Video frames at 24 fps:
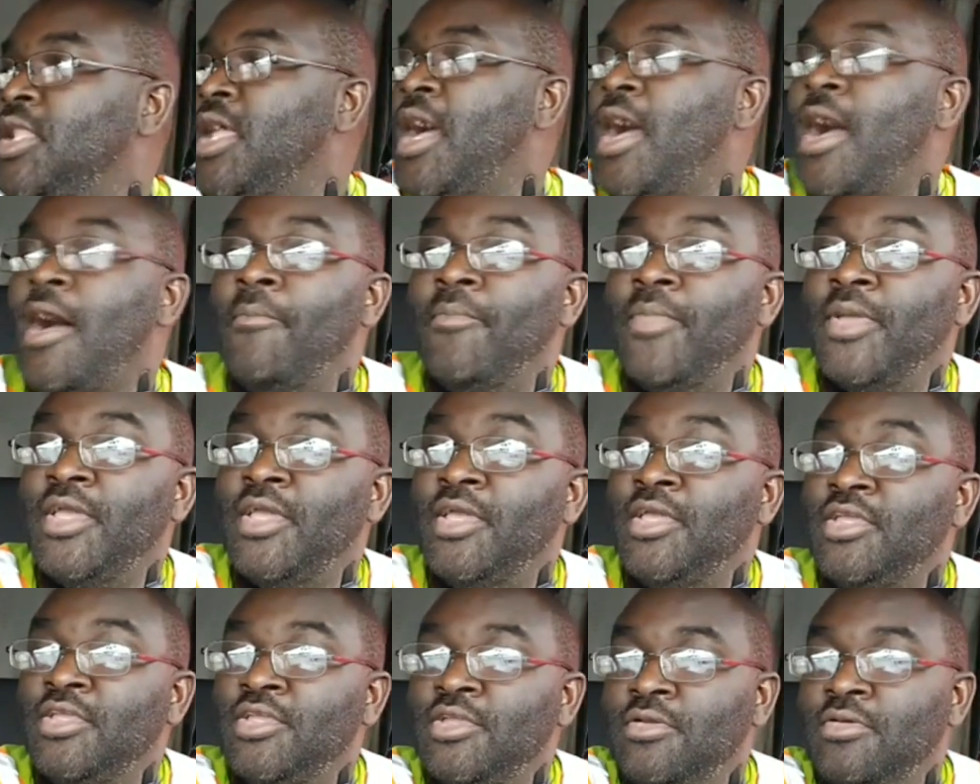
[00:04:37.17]
I
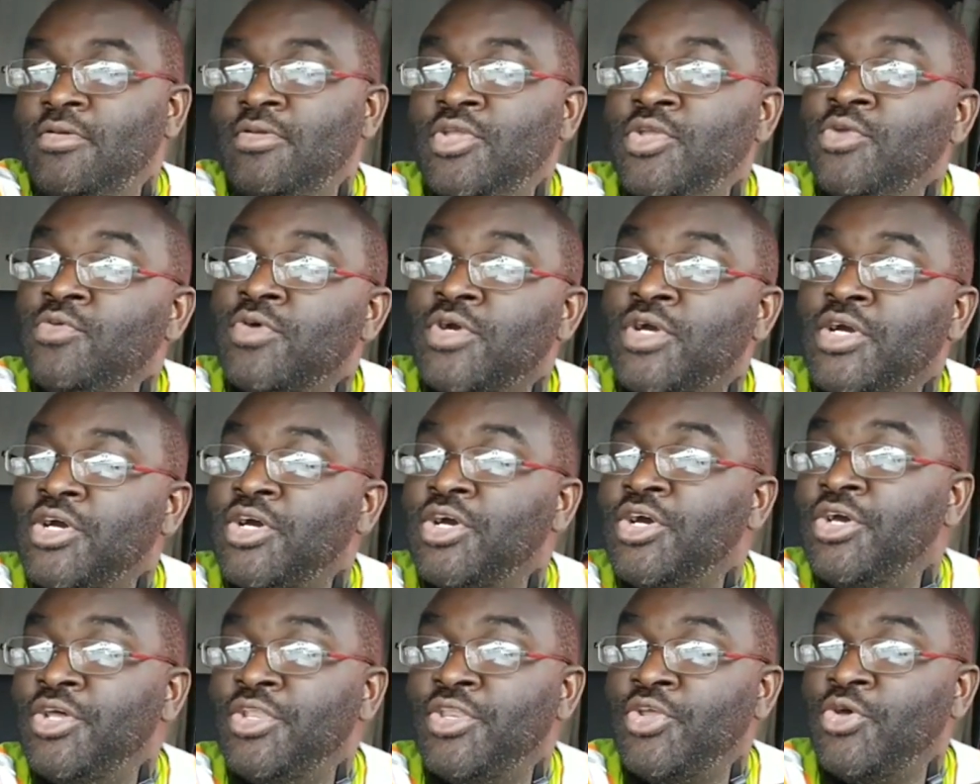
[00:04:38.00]
mean, you
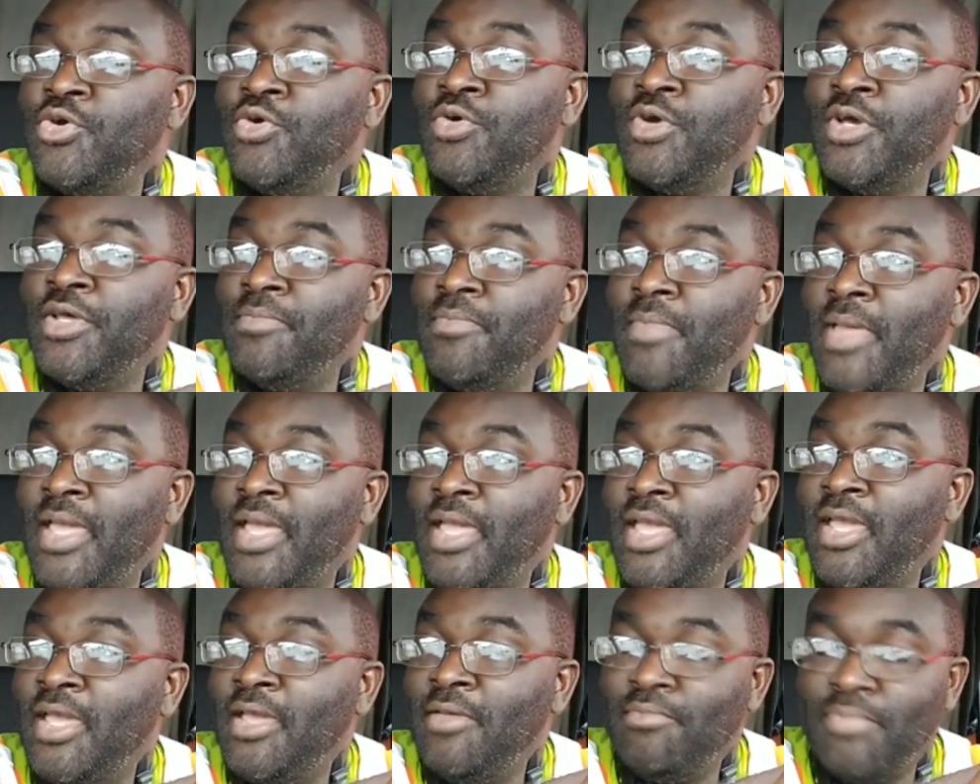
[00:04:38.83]
could do it,
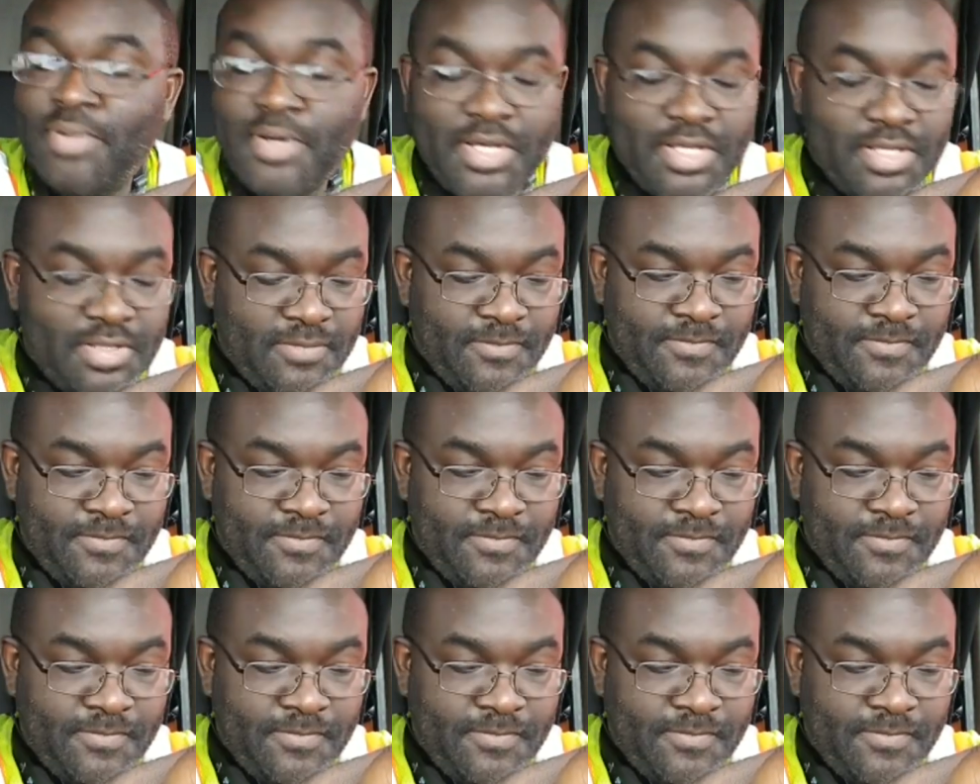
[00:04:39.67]
man, but